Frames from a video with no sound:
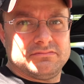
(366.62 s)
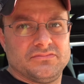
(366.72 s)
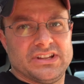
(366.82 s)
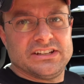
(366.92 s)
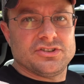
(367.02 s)

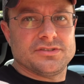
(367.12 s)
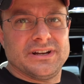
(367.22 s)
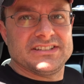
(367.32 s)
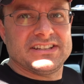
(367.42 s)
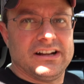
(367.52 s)
That's just
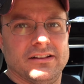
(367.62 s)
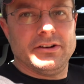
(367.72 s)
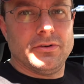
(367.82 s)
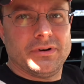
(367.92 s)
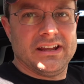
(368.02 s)
my style. I
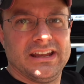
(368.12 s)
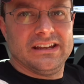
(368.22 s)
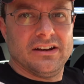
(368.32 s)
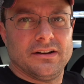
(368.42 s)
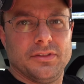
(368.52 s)
don't want it
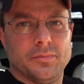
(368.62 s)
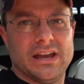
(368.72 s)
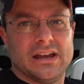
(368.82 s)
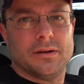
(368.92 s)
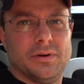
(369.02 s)
hanging off the
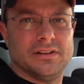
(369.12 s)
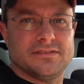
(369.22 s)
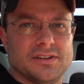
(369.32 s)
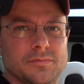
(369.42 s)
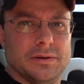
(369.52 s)
back, but
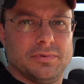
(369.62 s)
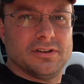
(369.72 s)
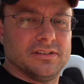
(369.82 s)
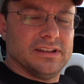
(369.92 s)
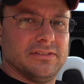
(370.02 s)
some people
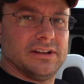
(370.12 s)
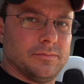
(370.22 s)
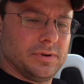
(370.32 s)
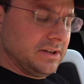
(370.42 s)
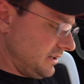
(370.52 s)
could leave it in. But